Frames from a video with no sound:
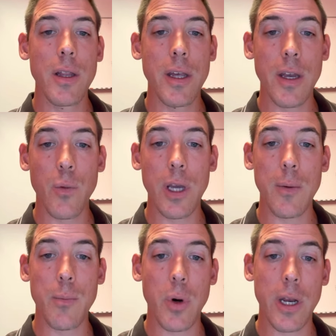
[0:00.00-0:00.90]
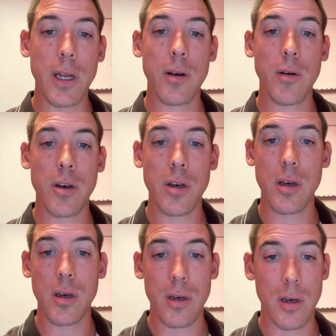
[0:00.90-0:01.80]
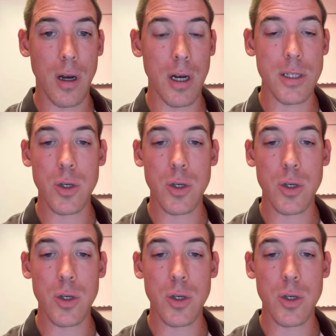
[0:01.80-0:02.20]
Then we put it on